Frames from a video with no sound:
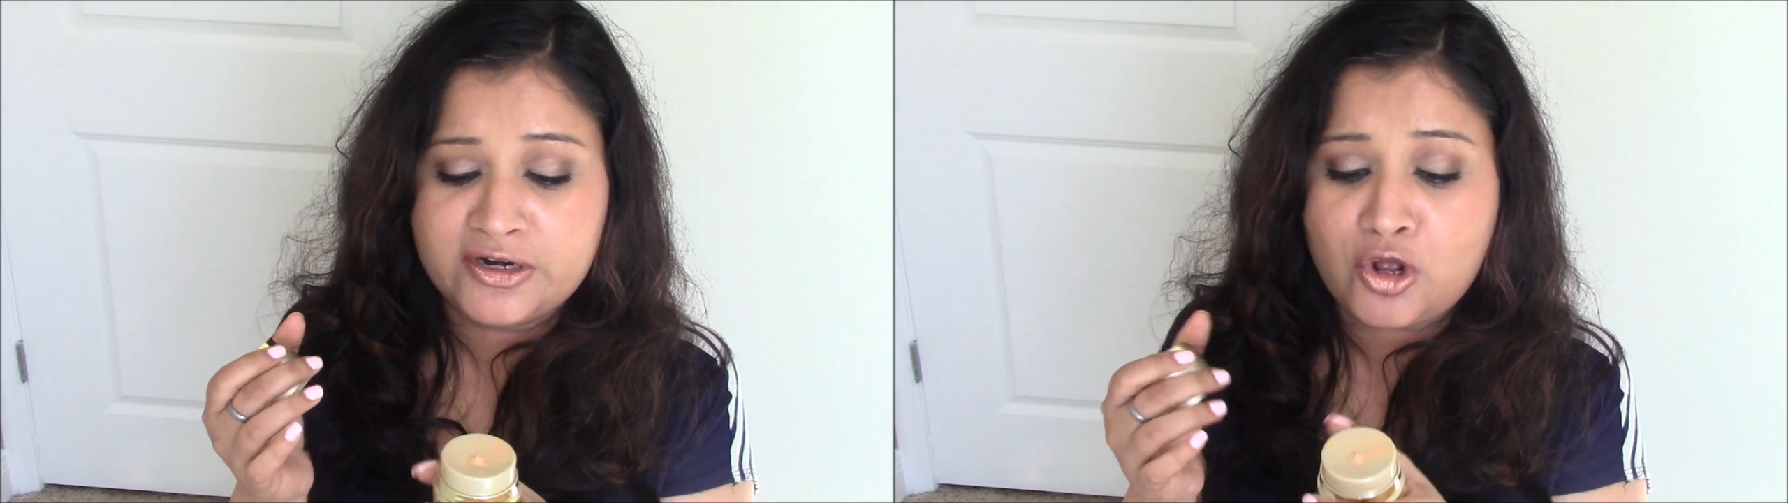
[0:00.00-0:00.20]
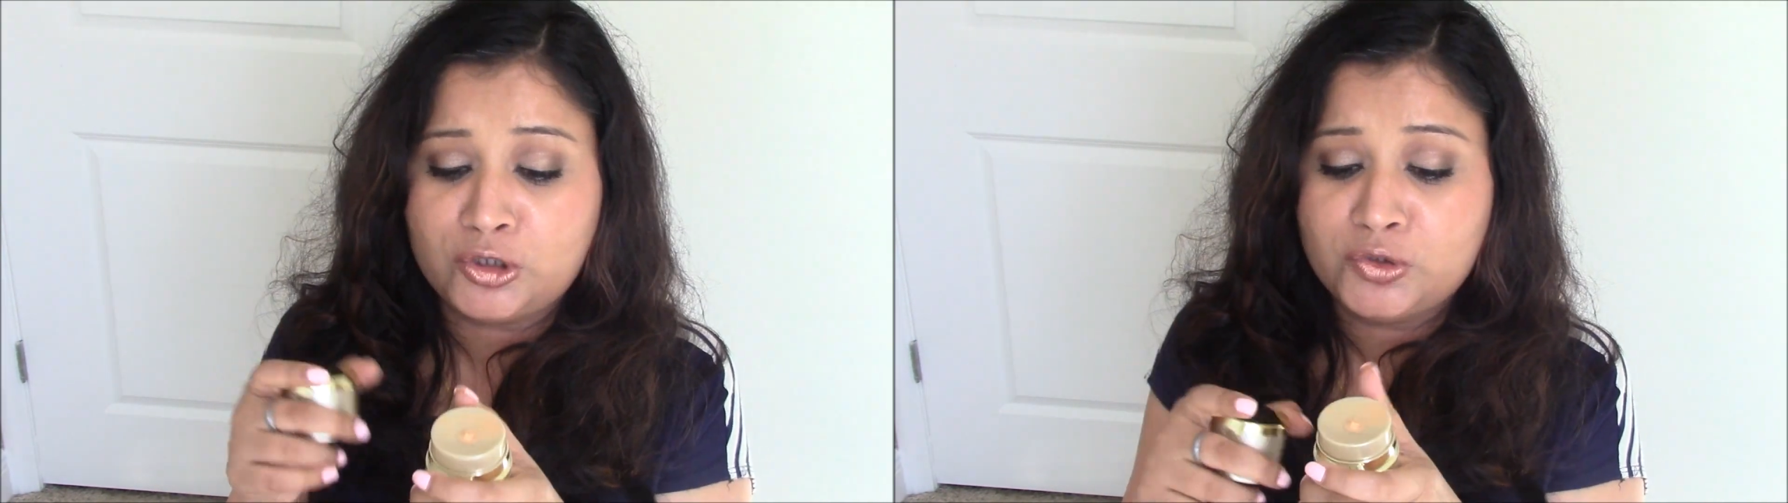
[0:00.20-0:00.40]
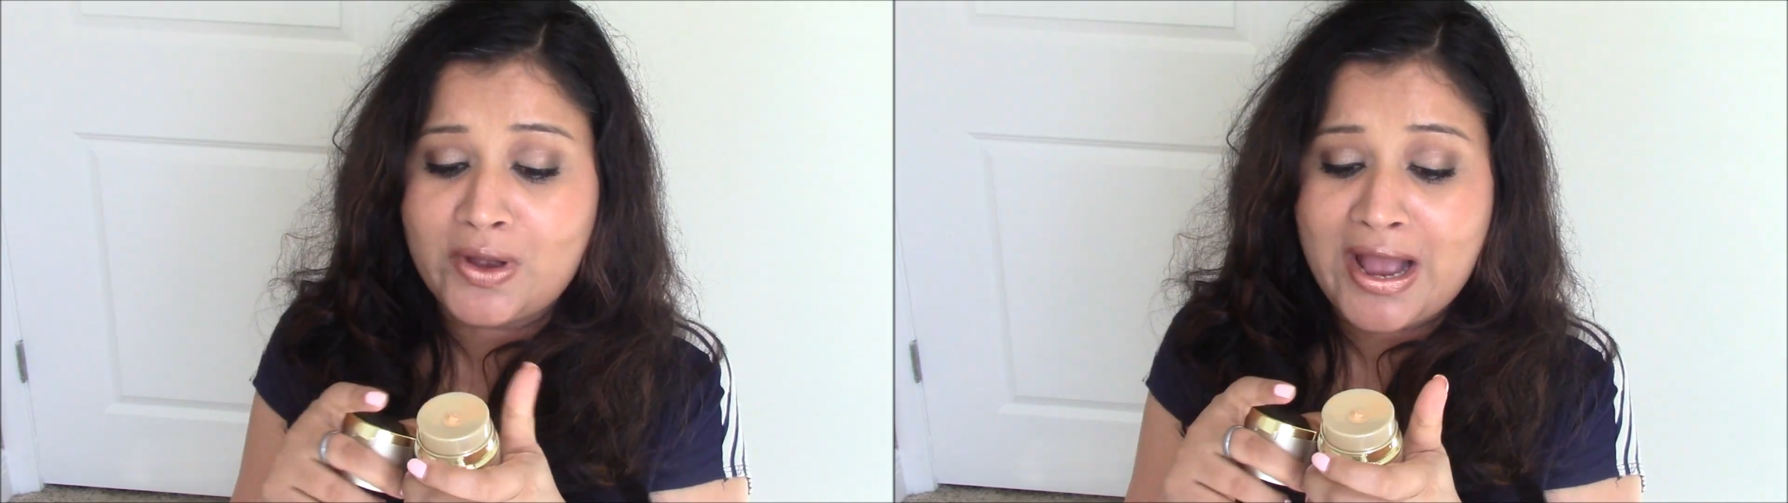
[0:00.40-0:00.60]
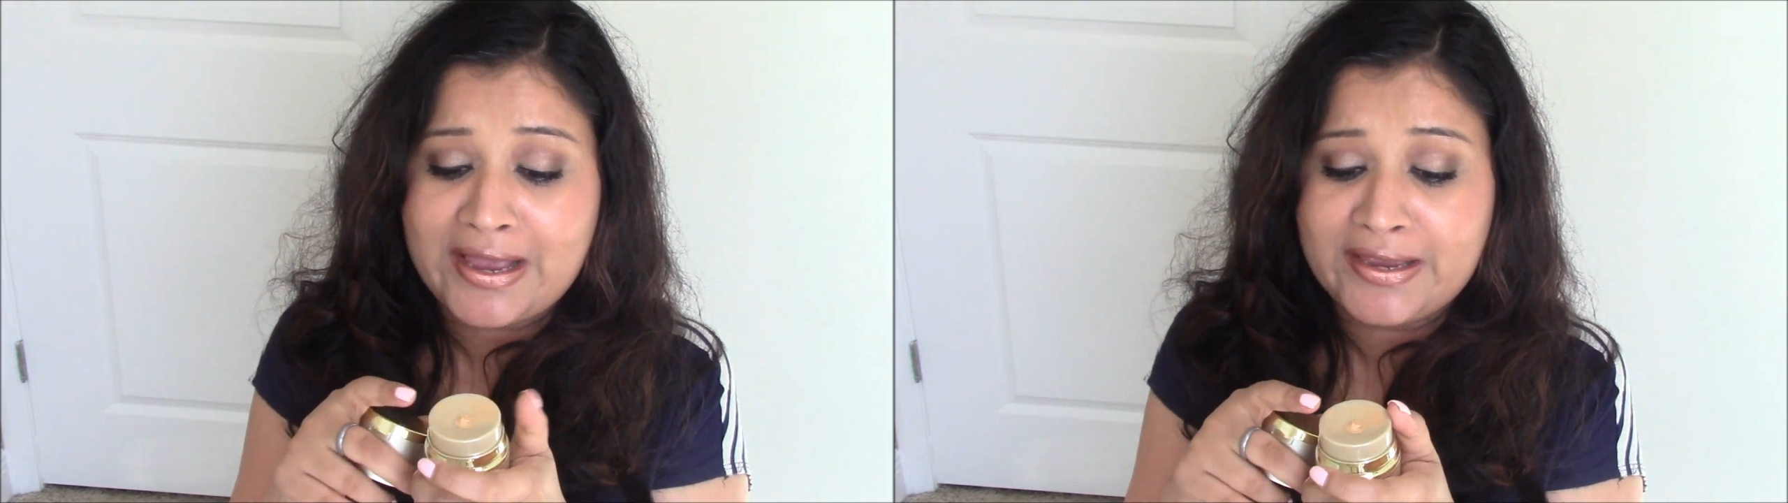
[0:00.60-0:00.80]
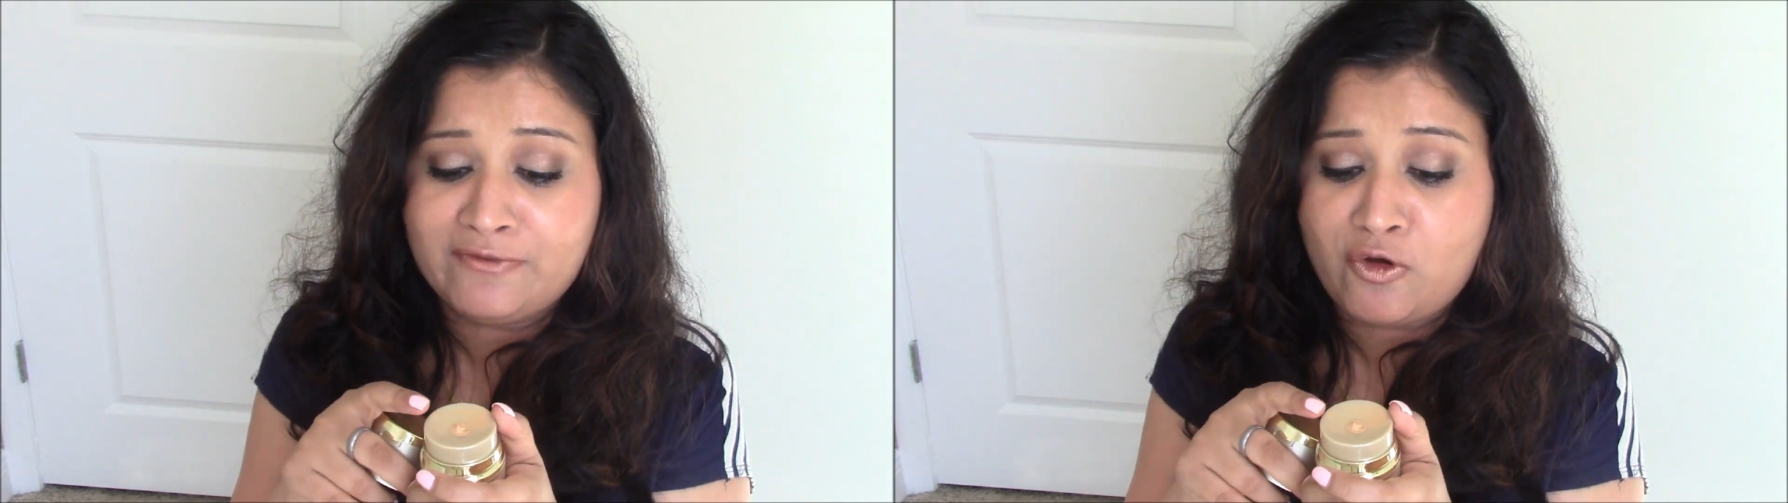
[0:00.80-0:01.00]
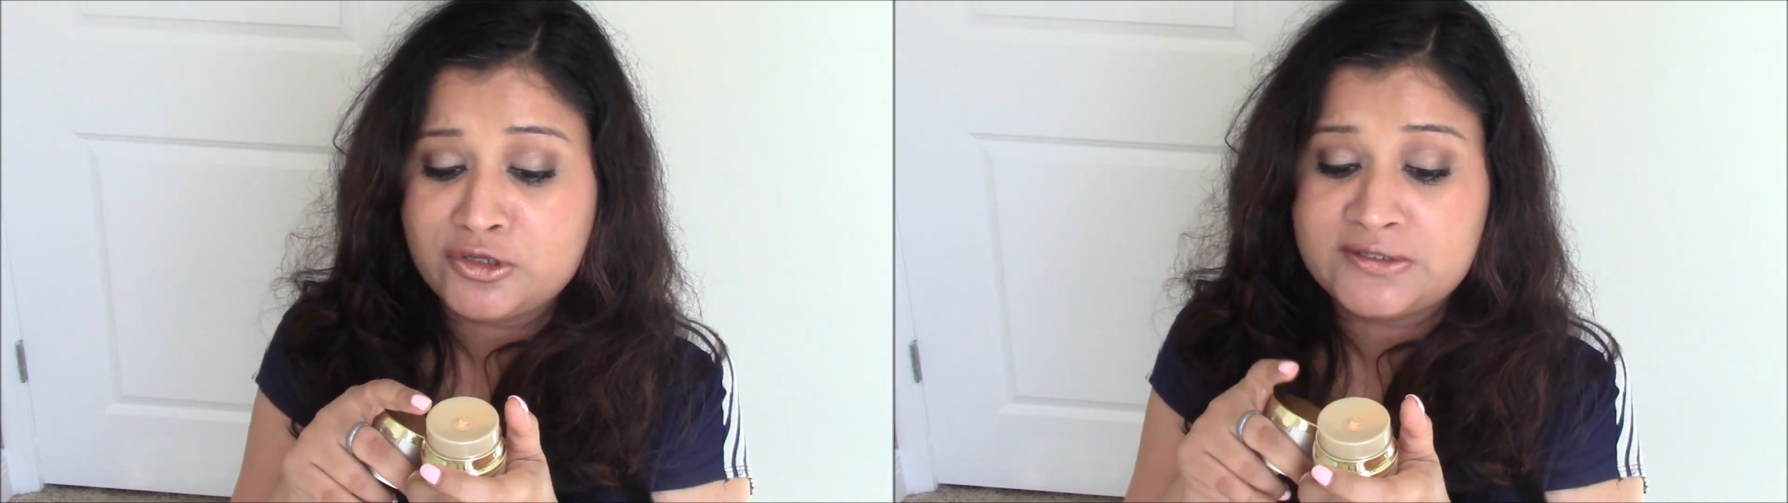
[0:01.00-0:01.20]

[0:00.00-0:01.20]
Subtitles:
although I was